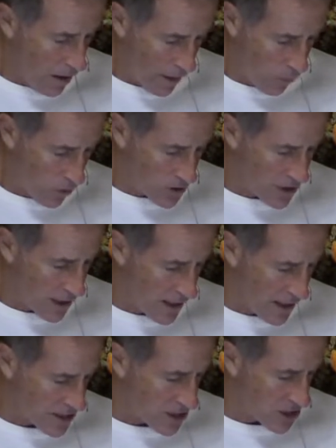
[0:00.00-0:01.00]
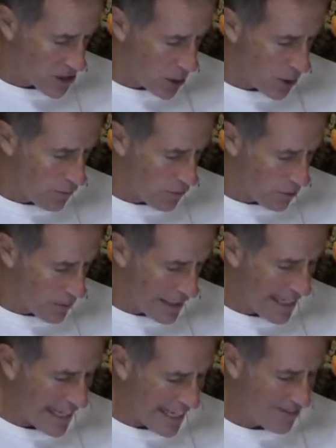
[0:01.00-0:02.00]
And wasn't it necessary for
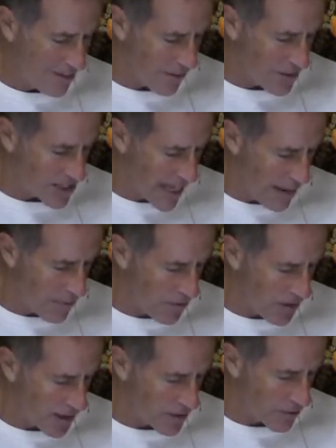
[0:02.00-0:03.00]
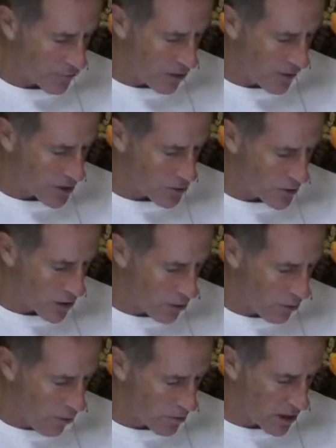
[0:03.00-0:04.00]
me, even on the Sabbath day, to free this
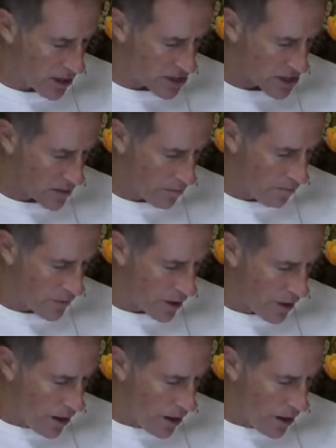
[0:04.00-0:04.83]
dear woman, listen,